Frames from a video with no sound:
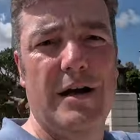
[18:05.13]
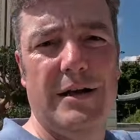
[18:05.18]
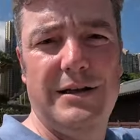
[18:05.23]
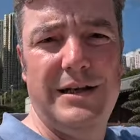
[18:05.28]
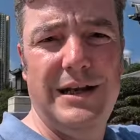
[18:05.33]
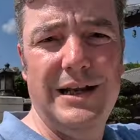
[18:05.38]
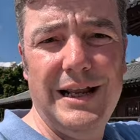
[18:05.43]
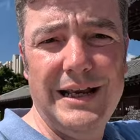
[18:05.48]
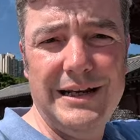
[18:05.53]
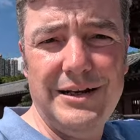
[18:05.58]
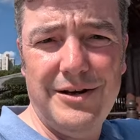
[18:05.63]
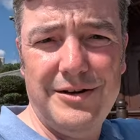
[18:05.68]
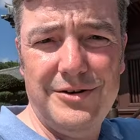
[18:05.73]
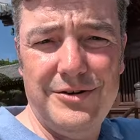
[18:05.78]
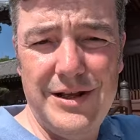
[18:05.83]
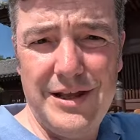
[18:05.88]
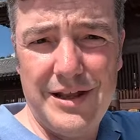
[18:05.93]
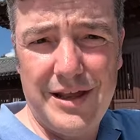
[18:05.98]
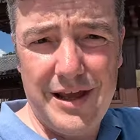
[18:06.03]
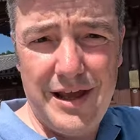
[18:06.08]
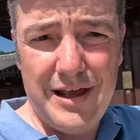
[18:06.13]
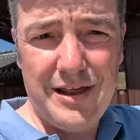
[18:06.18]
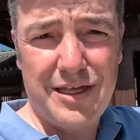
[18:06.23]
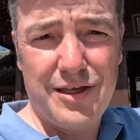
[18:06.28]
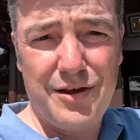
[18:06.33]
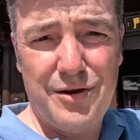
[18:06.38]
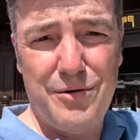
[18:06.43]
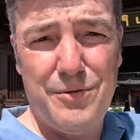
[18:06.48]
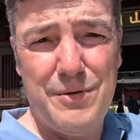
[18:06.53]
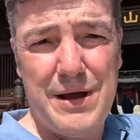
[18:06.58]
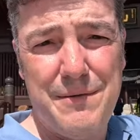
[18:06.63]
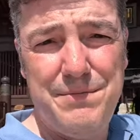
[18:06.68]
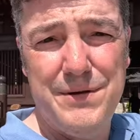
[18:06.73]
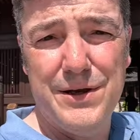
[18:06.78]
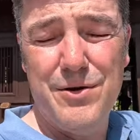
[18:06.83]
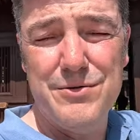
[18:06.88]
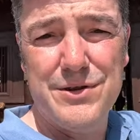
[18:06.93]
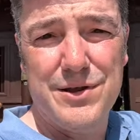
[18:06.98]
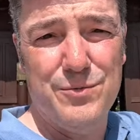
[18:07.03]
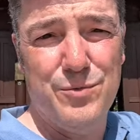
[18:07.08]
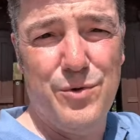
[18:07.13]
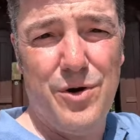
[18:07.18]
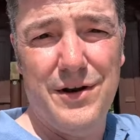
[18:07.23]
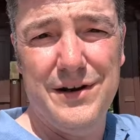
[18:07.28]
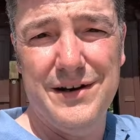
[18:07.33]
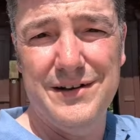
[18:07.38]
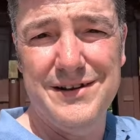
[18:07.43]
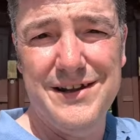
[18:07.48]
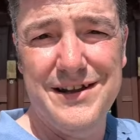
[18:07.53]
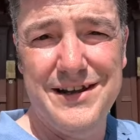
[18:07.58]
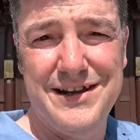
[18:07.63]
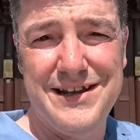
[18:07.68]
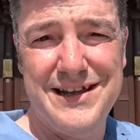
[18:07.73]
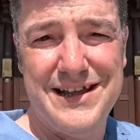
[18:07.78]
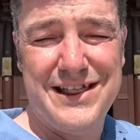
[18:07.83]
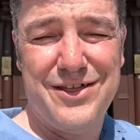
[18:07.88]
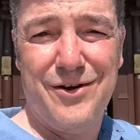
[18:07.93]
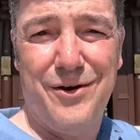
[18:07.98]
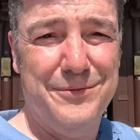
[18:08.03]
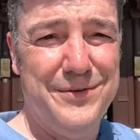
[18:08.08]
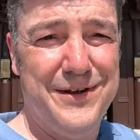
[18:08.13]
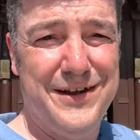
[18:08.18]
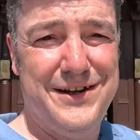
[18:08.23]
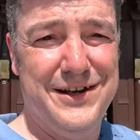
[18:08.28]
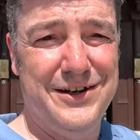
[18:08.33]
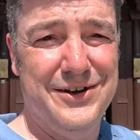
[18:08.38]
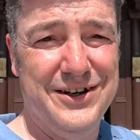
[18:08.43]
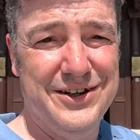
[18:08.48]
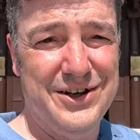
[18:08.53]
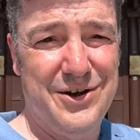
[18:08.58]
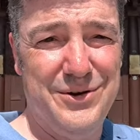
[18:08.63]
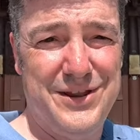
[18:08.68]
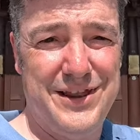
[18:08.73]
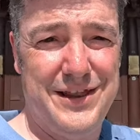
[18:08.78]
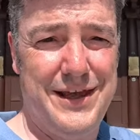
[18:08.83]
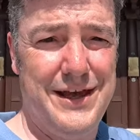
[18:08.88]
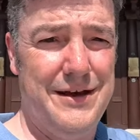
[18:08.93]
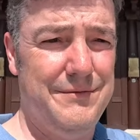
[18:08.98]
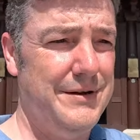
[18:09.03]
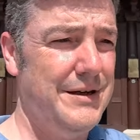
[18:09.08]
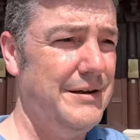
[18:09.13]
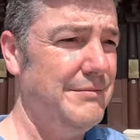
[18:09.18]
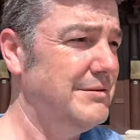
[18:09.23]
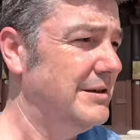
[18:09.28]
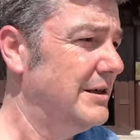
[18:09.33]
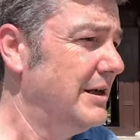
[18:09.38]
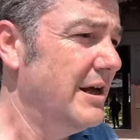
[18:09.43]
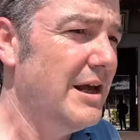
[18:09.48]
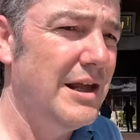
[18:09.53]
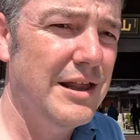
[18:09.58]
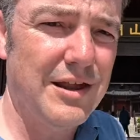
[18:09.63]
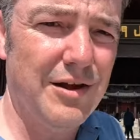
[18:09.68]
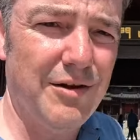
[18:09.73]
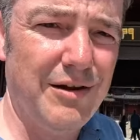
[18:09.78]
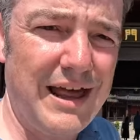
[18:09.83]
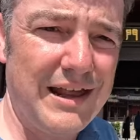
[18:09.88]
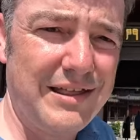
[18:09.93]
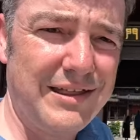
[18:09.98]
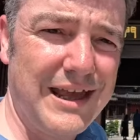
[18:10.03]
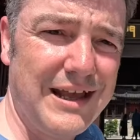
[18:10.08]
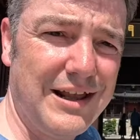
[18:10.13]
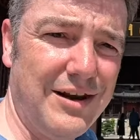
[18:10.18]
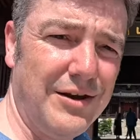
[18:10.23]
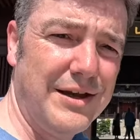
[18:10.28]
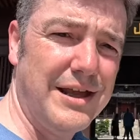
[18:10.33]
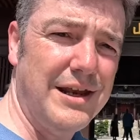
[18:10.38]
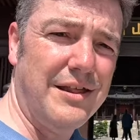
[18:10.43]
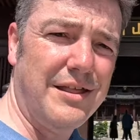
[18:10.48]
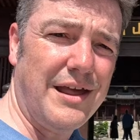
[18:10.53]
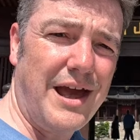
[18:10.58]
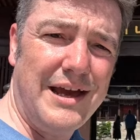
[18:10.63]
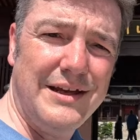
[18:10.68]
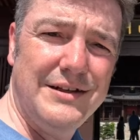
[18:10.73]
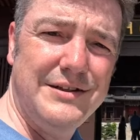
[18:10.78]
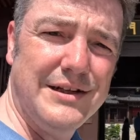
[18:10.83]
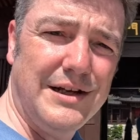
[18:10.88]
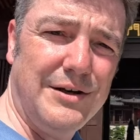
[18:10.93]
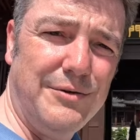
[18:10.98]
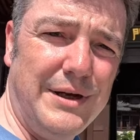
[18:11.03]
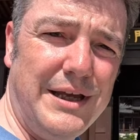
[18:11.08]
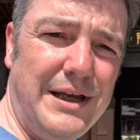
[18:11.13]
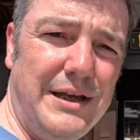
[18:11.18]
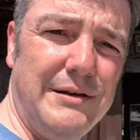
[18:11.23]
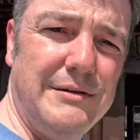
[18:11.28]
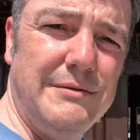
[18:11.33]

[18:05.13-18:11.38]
Chi Lin Nunnery's here, so if you go to one, it's obvious you've got to go to the other. So let's take a look inside, shall we?